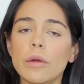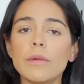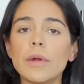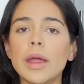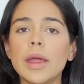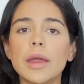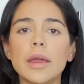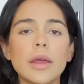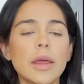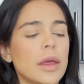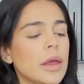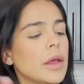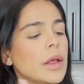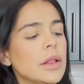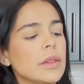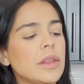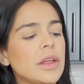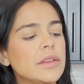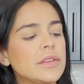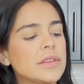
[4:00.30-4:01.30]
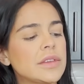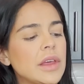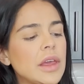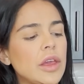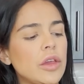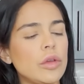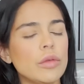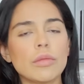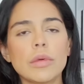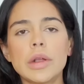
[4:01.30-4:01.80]
right? Let's
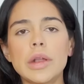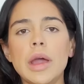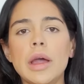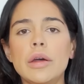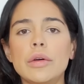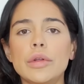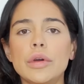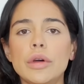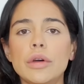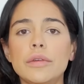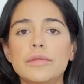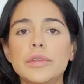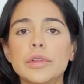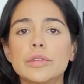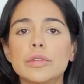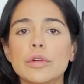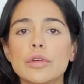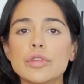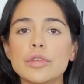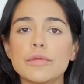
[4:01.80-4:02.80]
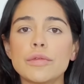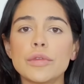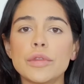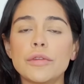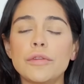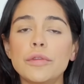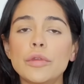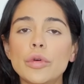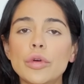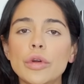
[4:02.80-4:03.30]
say you run out of detergent for the
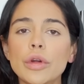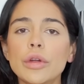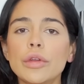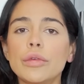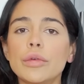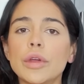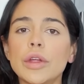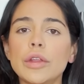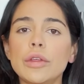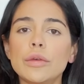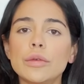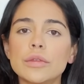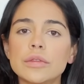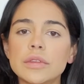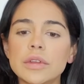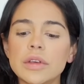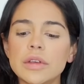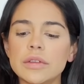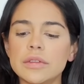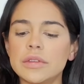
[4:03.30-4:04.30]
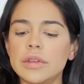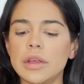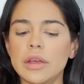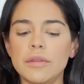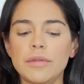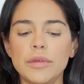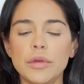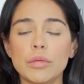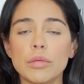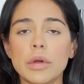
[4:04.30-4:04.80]
floor, you can use this.
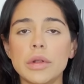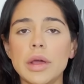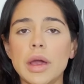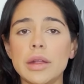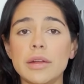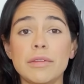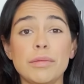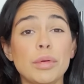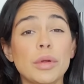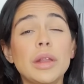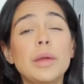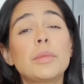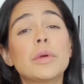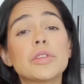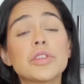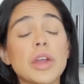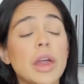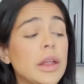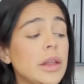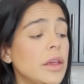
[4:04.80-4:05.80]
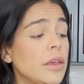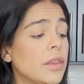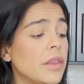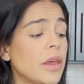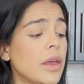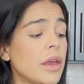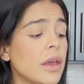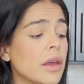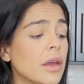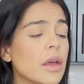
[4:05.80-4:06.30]
If you run out of pretty much
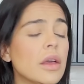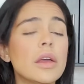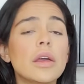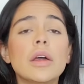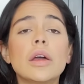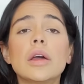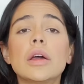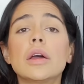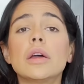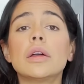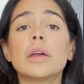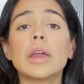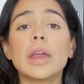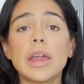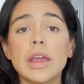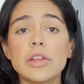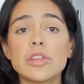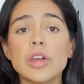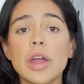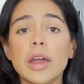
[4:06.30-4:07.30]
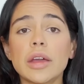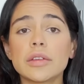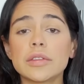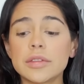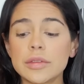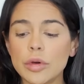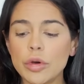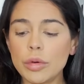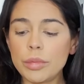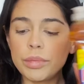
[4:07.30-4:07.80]
anything, Ajax
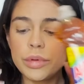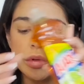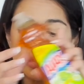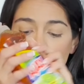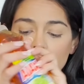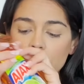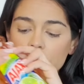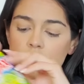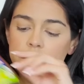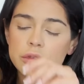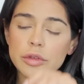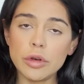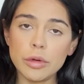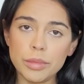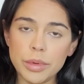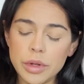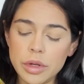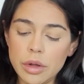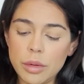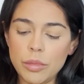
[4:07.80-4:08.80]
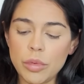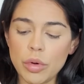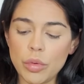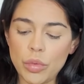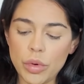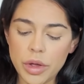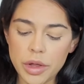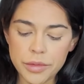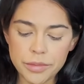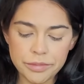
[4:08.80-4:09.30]
soap, Dawn soap,
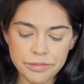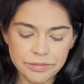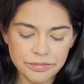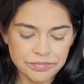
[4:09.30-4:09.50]
#1.